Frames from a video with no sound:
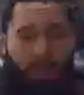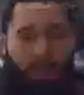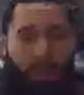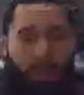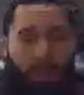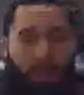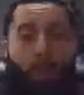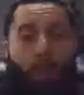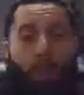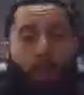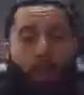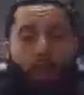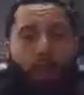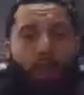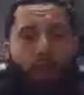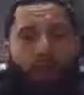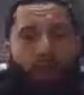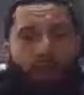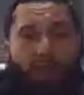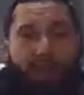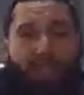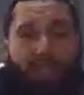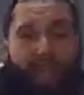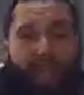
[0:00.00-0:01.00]
So in order for
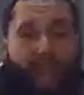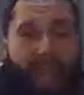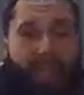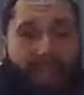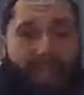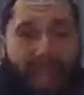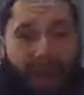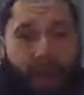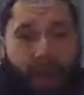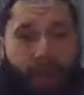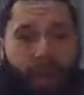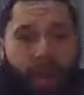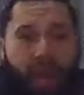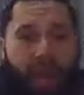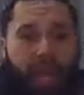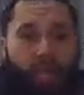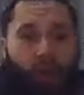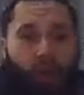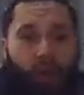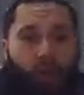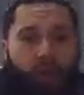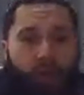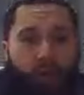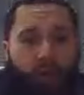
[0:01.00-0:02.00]
you to stand out, in
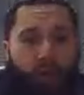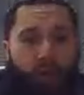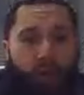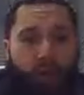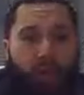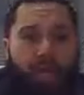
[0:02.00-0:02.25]
order for you